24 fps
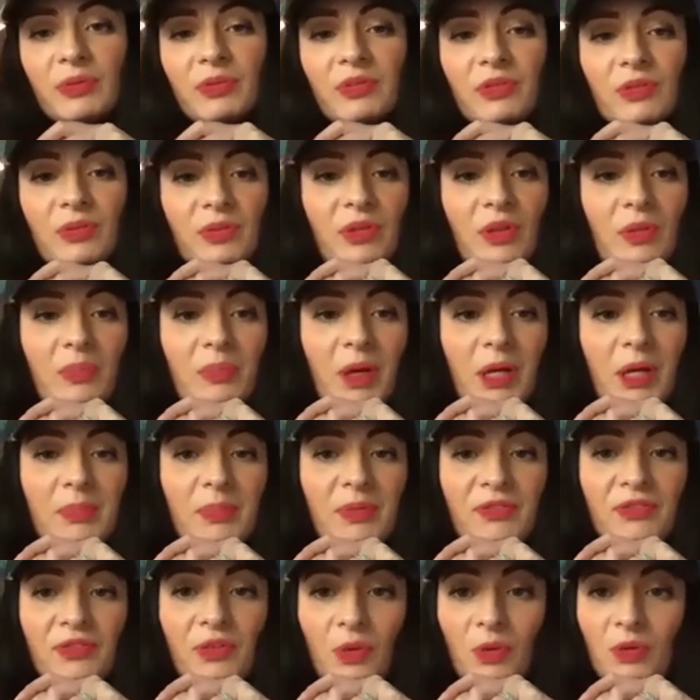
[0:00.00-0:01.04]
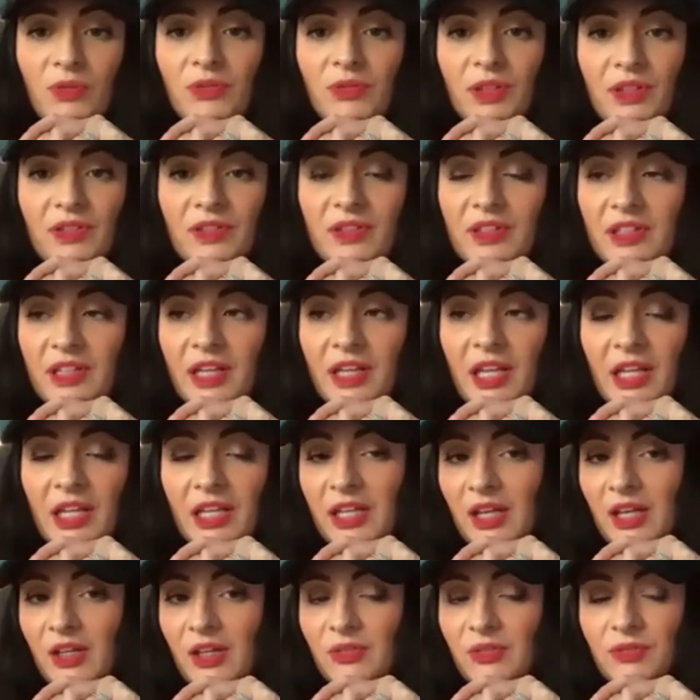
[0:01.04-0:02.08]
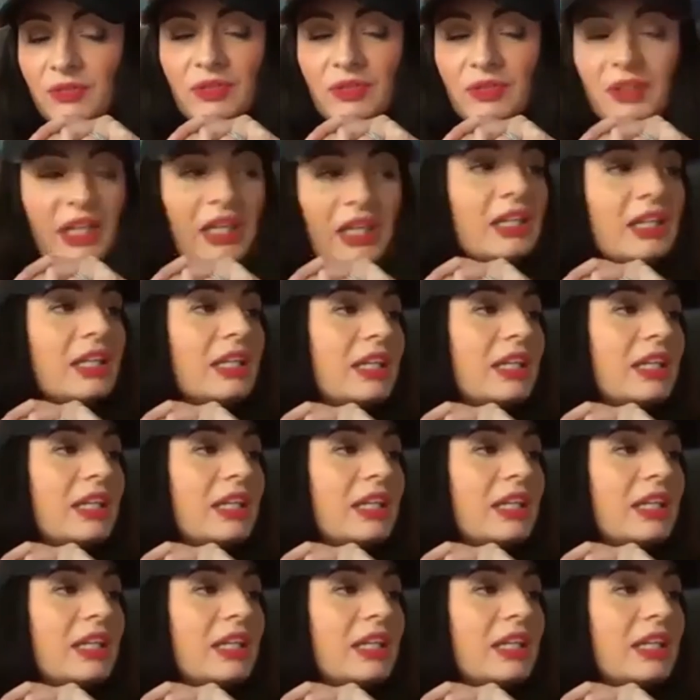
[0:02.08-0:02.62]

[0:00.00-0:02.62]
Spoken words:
so there might be 4 of us today, hopefully.